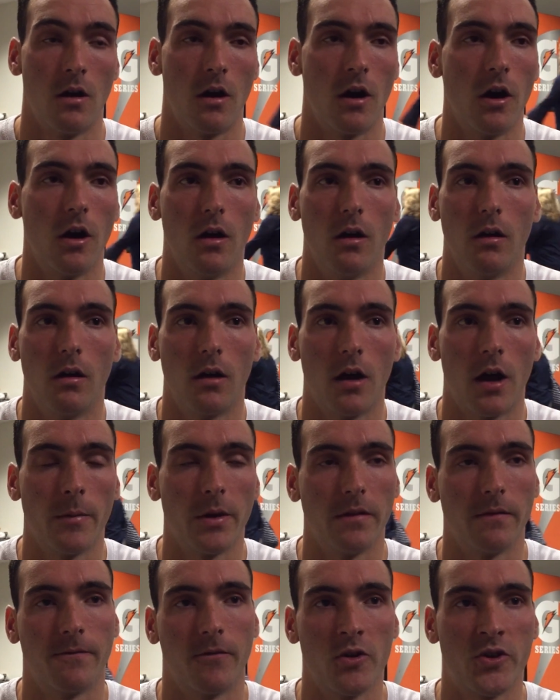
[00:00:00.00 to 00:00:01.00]
Well, I
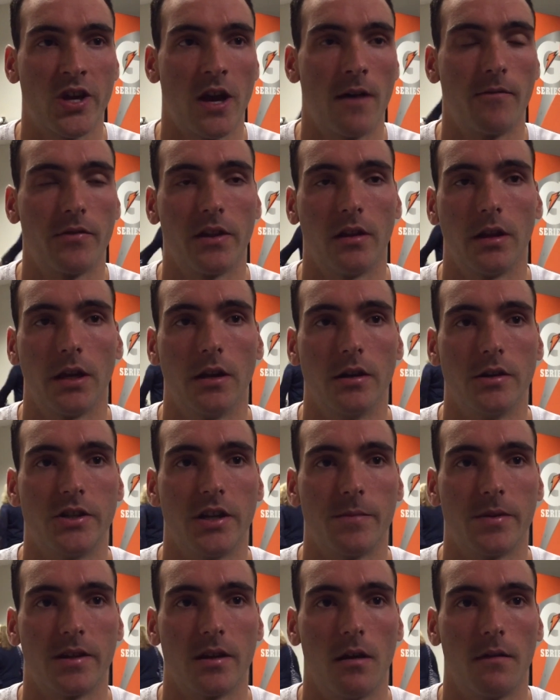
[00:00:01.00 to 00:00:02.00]
mean, first off, the
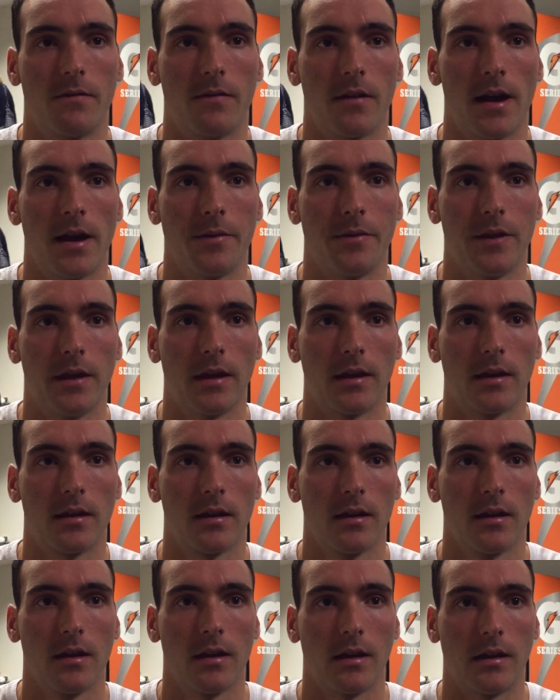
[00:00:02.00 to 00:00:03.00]
leadership stuff, I think
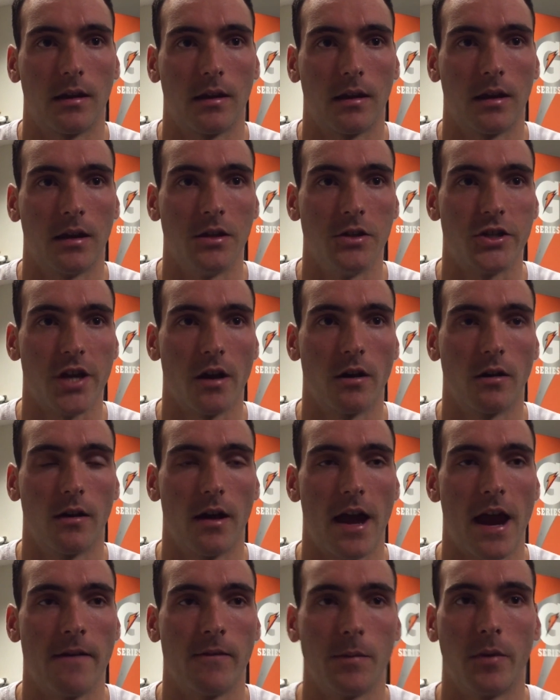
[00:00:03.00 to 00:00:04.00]
in general
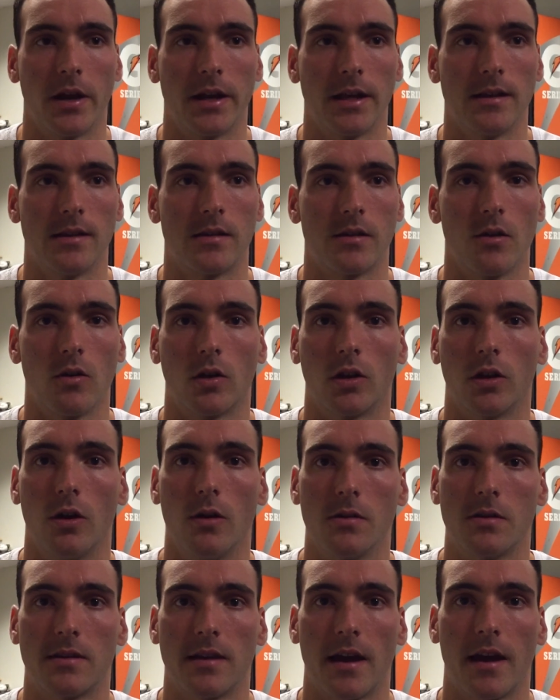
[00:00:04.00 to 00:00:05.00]
everybody is so
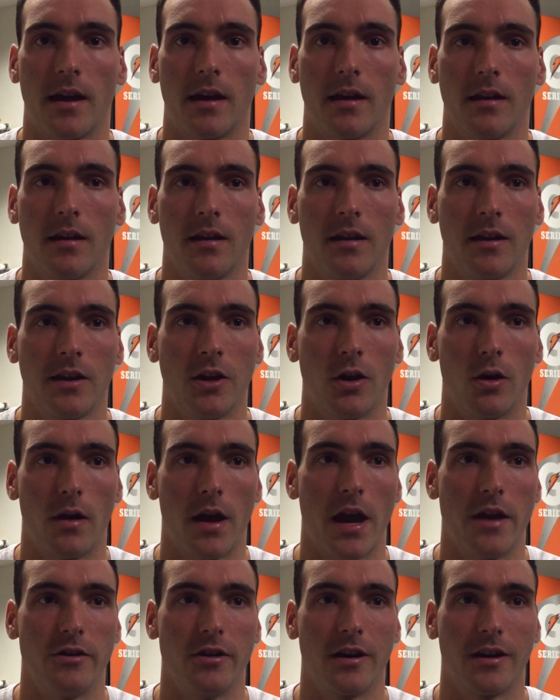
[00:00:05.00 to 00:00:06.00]
close that, you know,
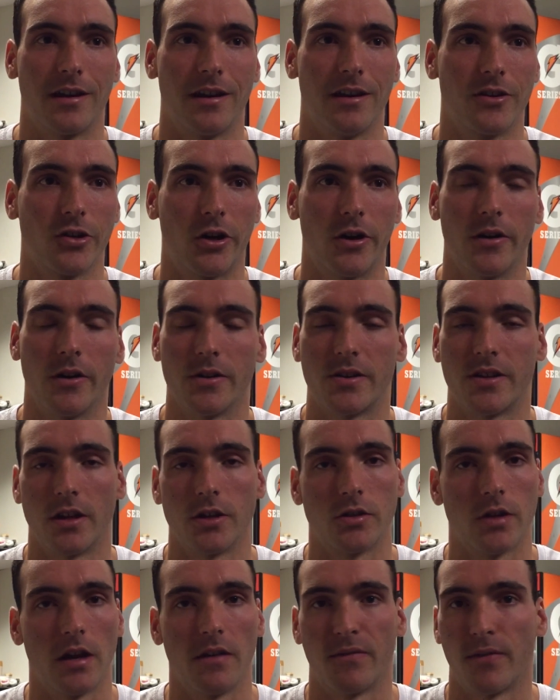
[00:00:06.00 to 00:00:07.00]
Hendrik and Dalton are
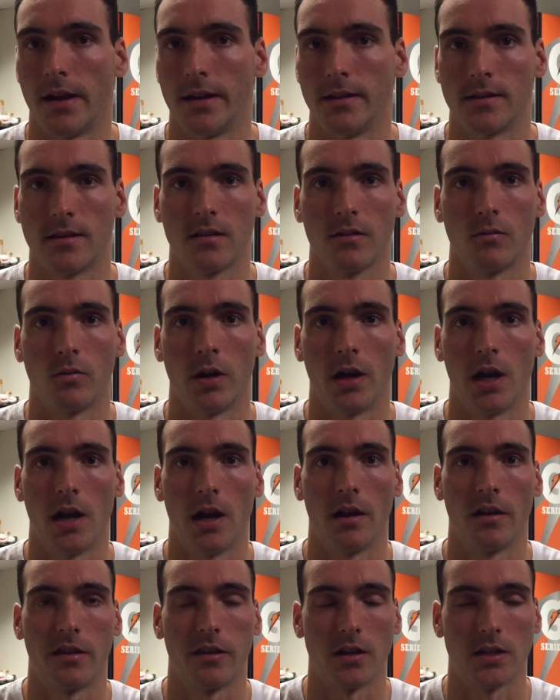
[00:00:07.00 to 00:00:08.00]
such great friends,
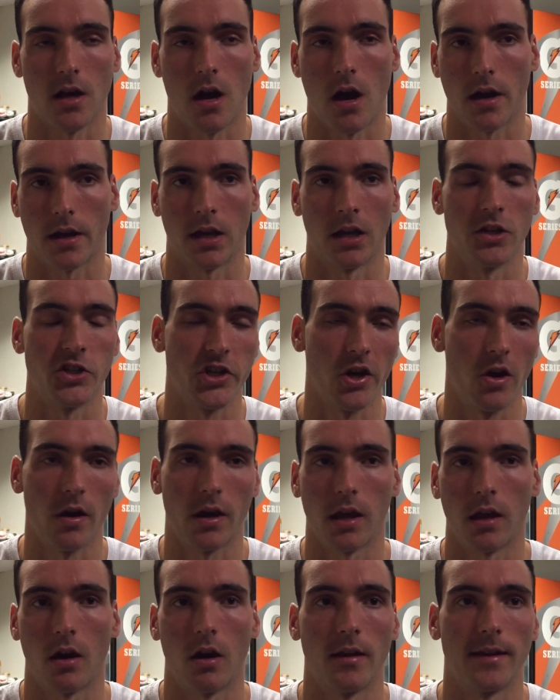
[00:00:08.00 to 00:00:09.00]
where they're talking,
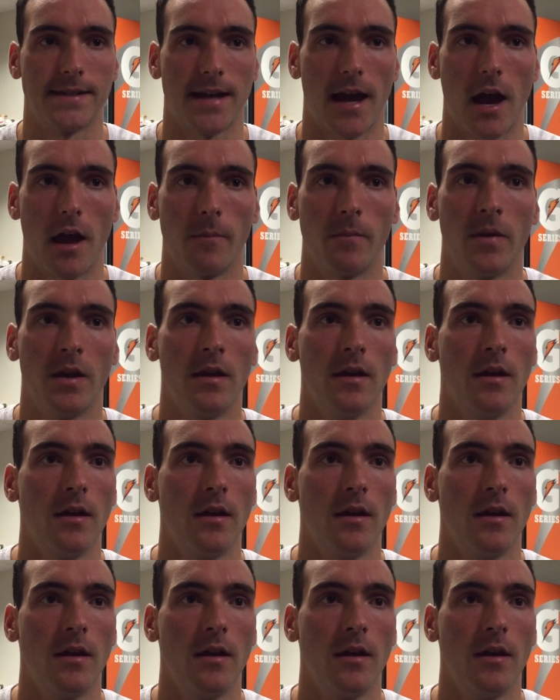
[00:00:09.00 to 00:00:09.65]
joking all the time.